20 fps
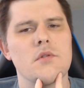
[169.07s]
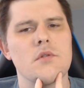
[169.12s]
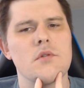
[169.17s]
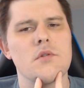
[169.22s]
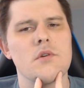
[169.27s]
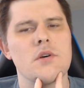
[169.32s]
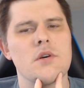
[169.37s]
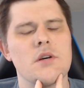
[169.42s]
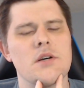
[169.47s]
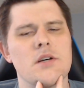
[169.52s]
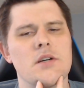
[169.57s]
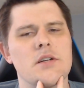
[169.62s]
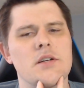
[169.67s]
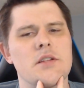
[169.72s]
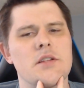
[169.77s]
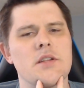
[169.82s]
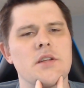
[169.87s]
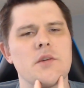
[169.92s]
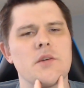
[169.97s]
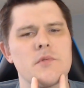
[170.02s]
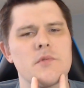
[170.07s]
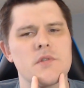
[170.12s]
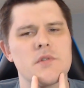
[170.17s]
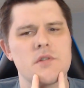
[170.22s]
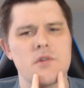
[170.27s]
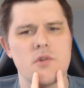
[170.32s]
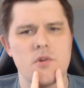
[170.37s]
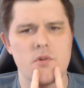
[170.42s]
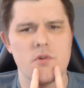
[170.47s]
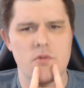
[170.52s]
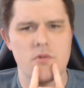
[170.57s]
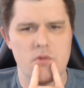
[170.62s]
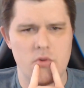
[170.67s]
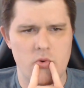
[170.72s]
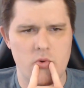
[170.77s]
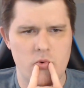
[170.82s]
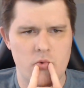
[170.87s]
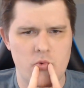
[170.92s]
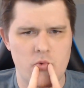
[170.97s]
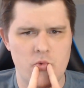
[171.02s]
I think it was
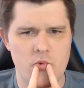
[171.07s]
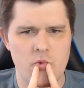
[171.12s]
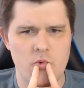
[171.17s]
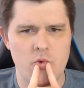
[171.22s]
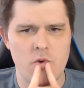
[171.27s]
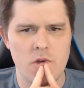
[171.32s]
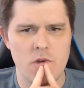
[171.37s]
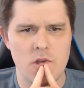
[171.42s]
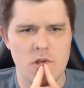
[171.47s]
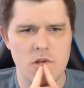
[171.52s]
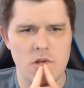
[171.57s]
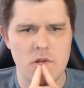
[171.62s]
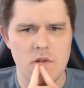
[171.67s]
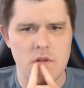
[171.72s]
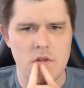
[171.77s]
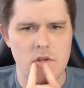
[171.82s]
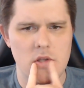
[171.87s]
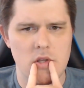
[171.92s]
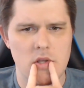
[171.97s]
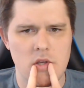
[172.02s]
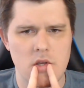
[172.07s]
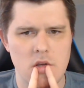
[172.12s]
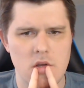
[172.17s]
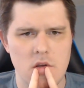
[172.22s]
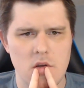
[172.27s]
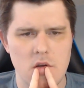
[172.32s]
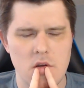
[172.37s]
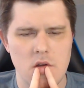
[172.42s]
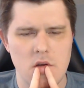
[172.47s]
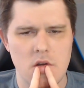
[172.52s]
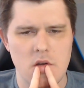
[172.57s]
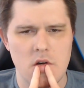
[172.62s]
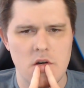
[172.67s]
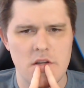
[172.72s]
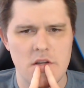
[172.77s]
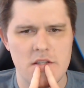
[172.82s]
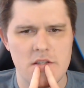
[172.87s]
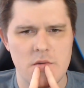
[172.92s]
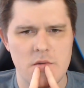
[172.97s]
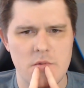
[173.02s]
Cruel. Or did I
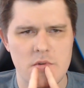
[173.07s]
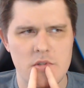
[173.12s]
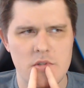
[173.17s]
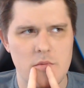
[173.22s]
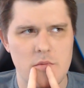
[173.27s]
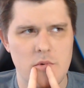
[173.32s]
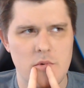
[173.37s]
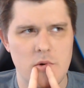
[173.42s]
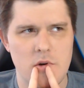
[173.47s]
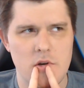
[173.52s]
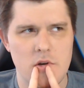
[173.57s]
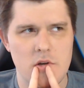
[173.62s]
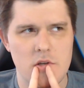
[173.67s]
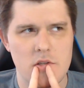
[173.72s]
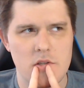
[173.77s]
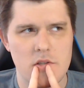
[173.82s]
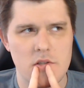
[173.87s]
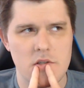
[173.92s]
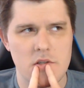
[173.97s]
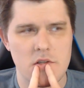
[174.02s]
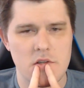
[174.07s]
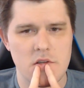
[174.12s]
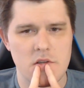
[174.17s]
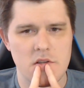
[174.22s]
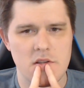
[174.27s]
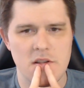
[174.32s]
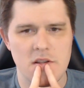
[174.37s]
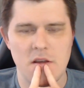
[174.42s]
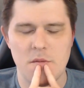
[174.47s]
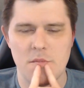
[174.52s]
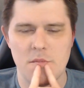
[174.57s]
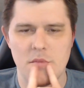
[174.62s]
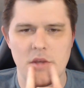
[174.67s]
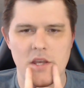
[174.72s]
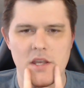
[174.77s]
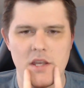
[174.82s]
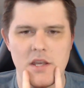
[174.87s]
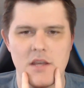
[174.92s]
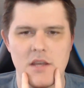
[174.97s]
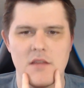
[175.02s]
stick with supporters? Now I'm
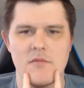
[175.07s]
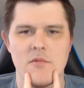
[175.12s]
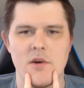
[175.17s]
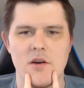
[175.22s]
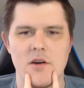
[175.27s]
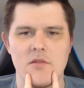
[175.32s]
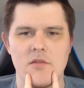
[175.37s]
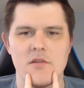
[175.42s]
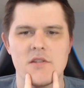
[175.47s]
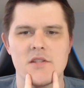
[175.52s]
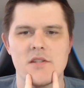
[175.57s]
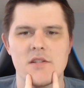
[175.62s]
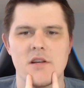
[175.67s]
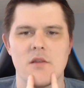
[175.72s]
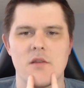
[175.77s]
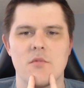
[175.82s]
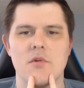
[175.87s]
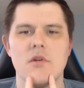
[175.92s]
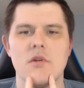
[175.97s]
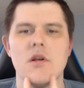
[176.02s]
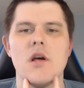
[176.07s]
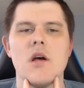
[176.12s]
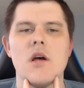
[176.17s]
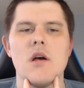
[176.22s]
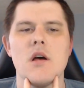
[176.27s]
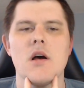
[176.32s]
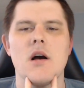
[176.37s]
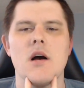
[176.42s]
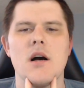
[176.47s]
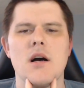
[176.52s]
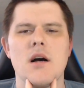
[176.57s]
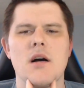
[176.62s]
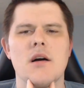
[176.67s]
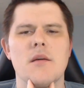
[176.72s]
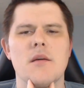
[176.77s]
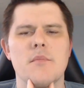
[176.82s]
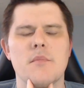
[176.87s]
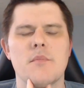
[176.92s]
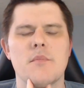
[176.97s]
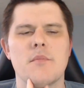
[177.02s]
blanking. Wow, it's terrible.
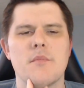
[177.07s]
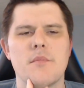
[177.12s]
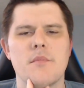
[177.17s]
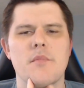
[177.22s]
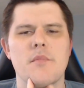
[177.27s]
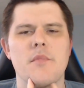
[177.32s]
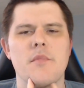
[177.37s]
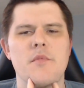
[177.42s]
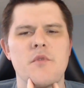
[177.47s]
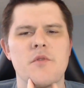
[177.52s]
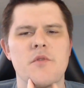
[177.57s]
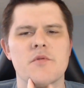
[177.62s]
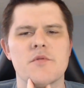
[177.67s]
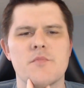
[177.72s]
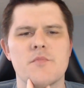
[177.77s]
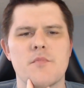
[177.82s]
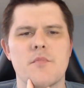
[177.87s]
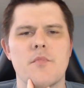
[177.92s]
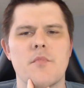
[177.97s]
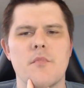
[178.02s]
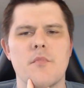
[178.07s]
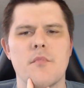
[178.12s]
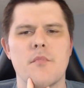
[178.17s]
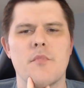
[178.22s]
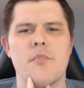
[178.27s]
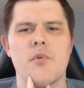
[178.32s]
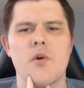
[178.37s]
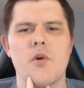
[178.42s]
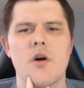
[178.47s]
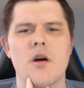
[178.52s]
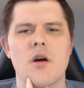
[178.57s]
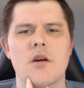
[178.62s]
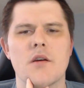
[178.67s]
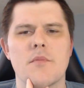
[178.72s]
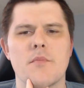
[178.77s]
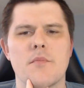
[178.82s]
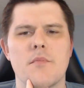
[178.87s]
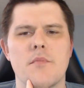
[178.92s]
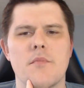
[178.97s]
It was Brock.